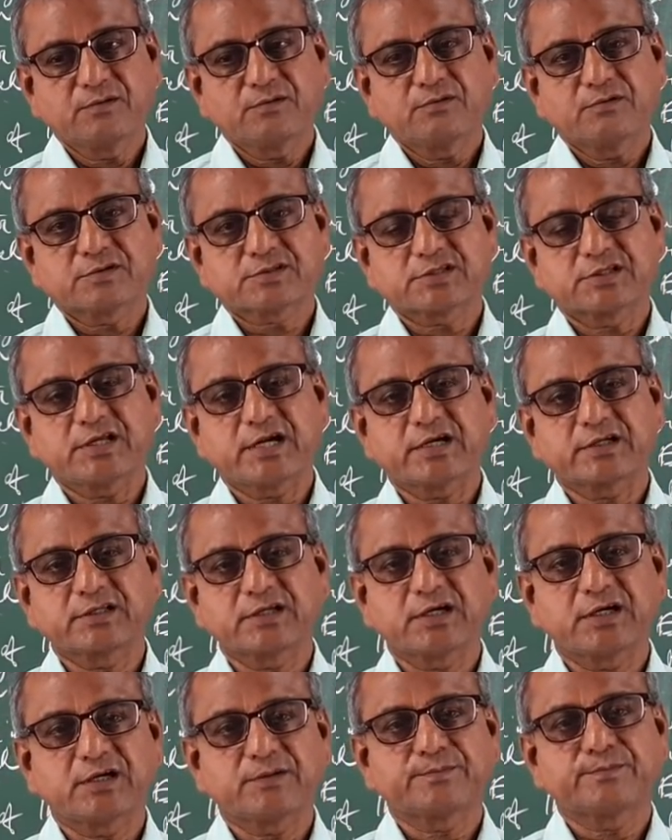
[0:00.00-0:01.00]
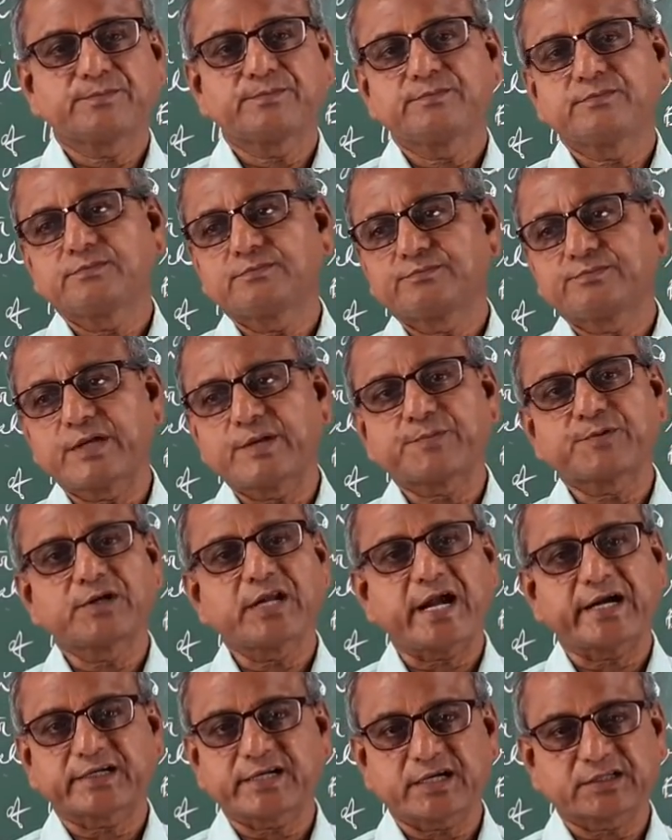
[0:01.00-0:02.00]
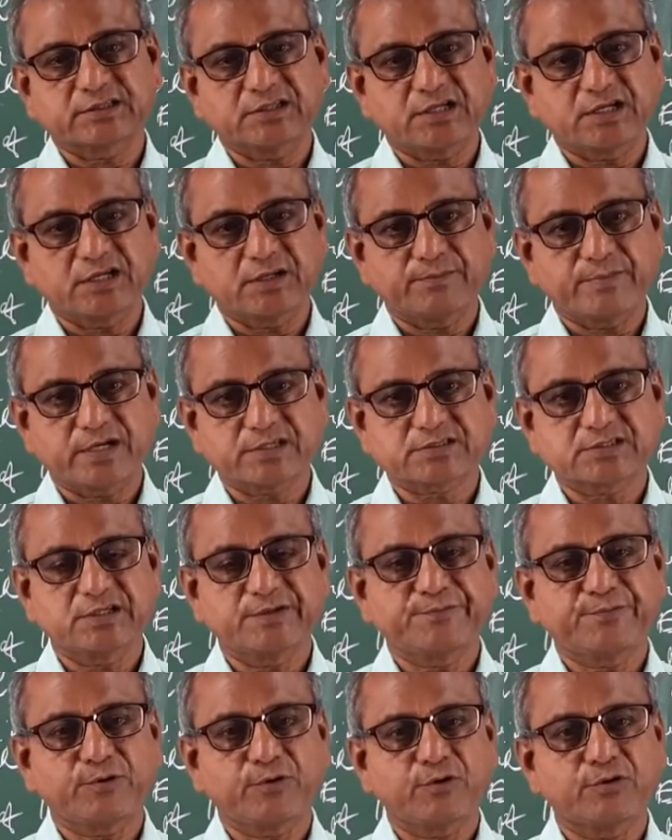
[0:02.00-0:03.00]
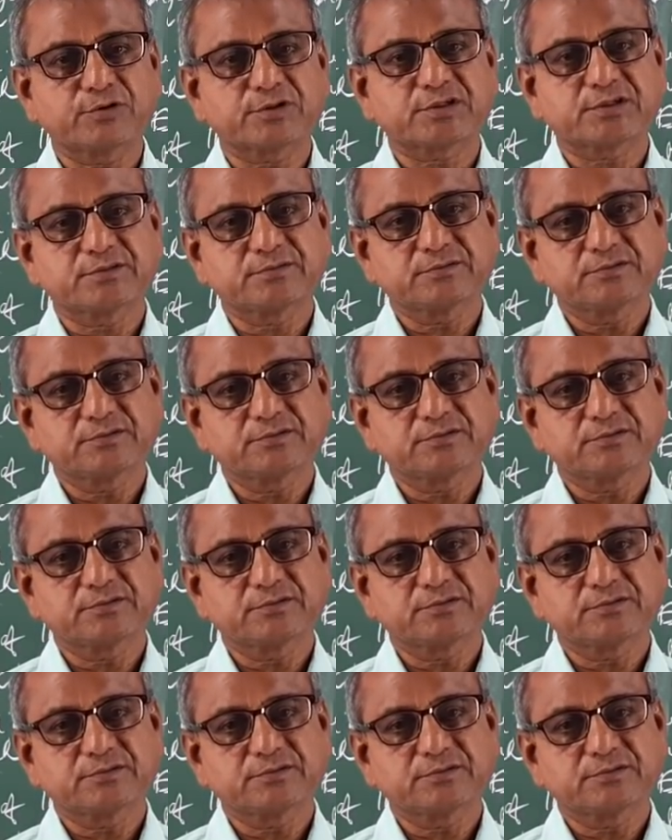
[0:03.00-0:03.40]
we see that the people attack the Bastille Fort,